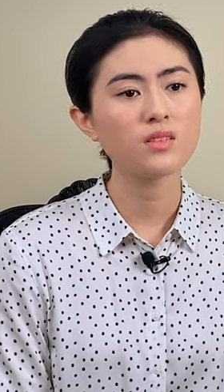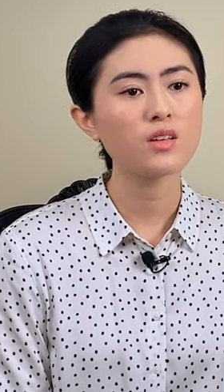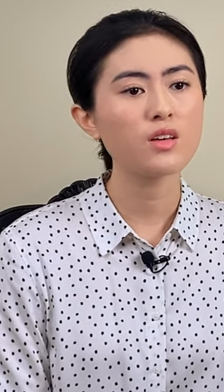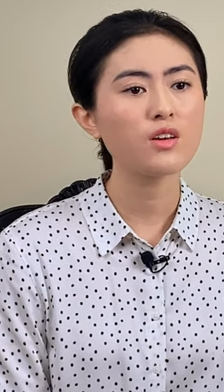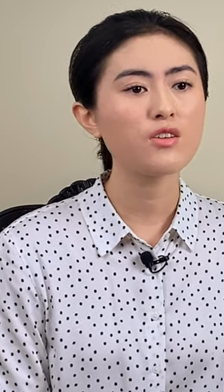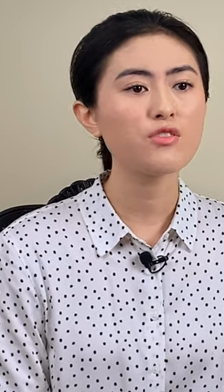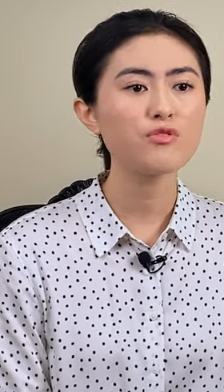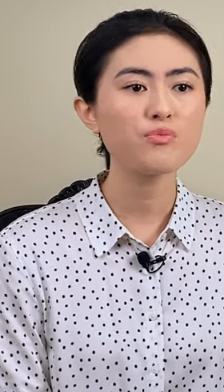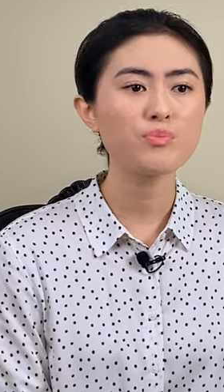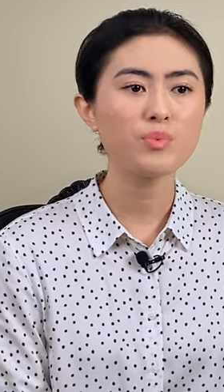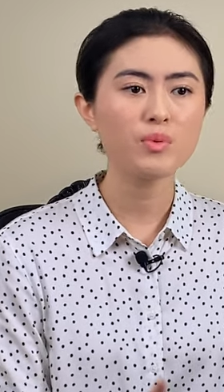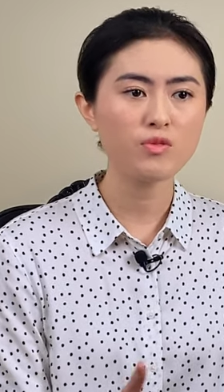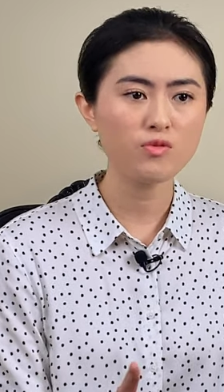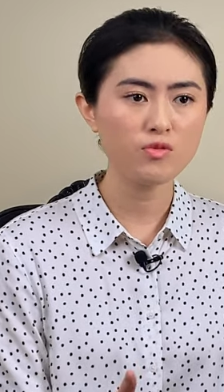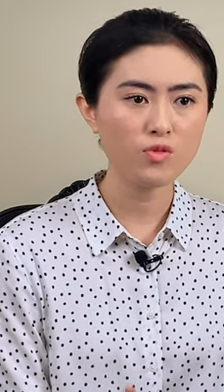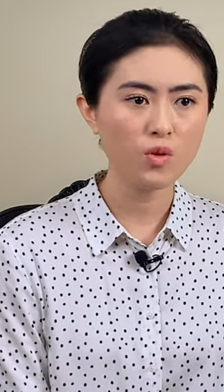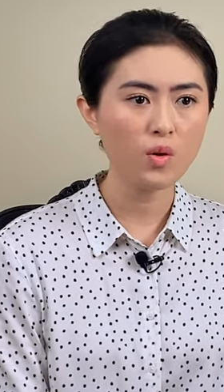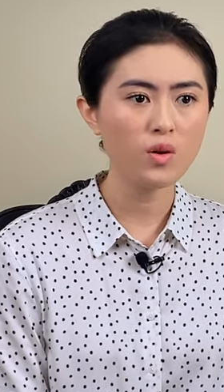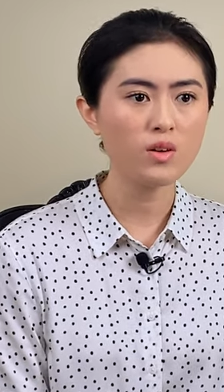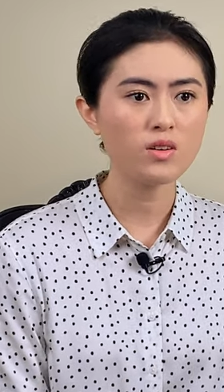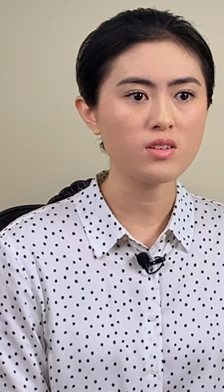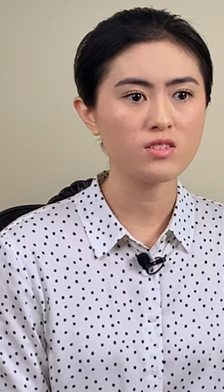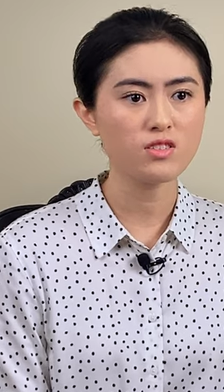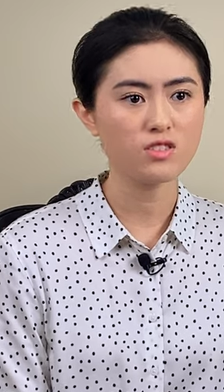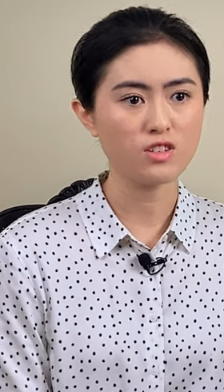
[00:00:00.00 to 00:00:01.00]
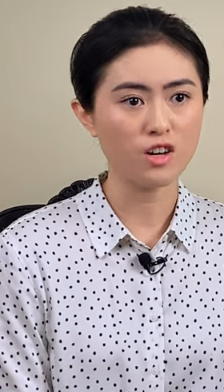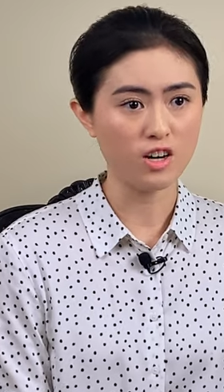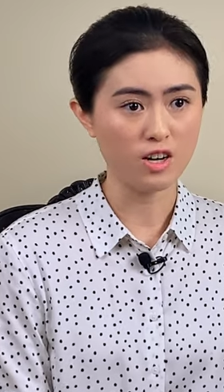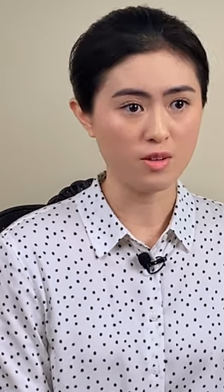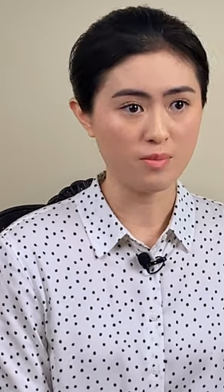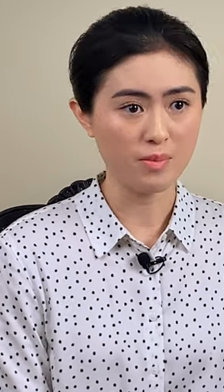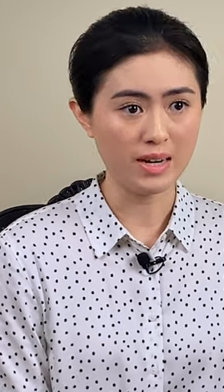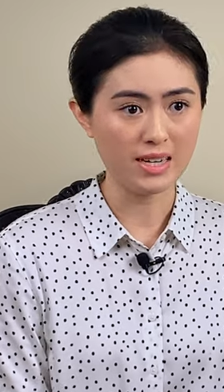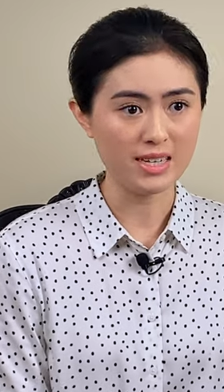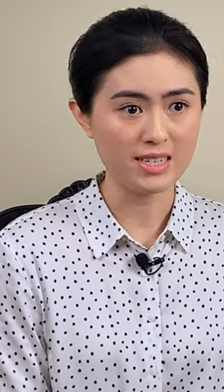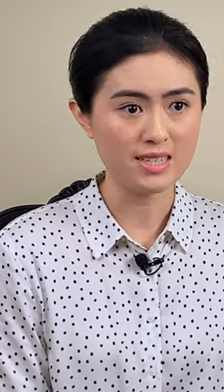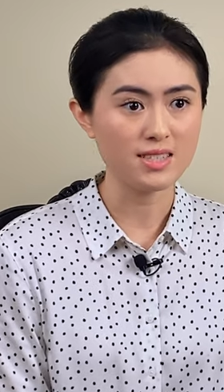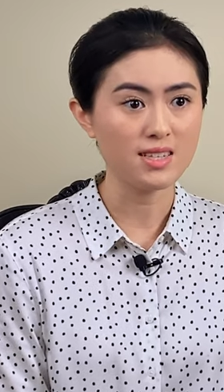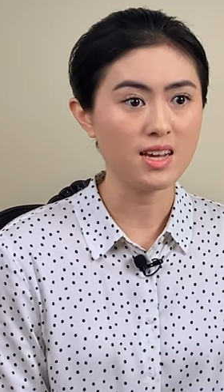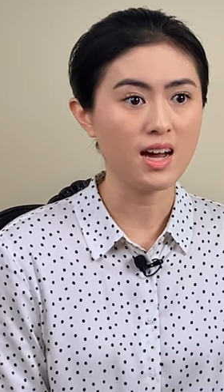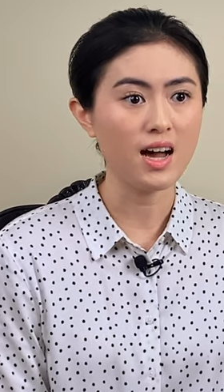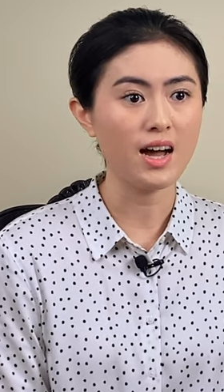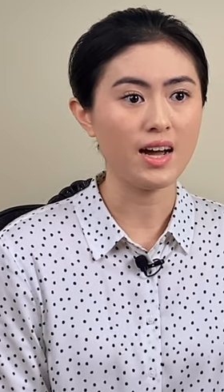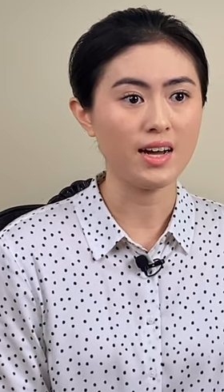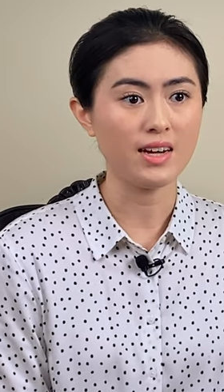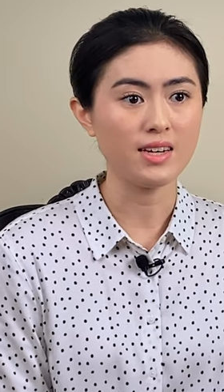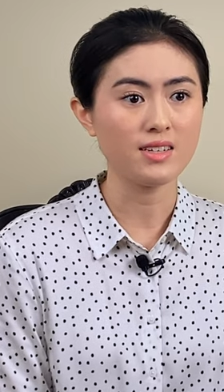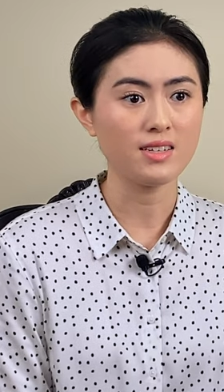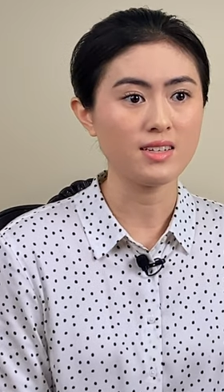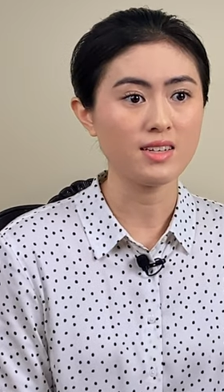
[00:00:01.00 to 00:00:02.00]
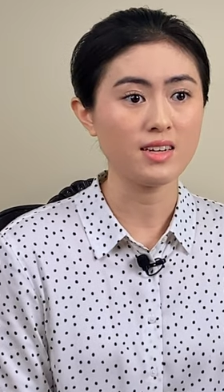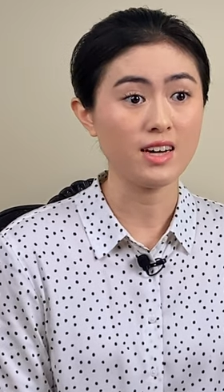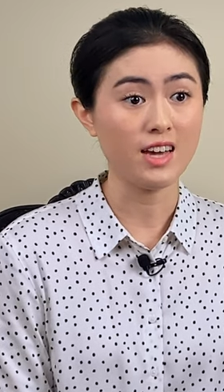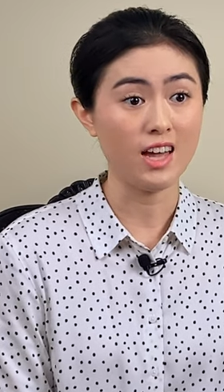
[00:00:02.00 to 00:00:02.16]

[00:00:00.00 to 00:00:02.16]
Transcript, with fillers: If before starting my design,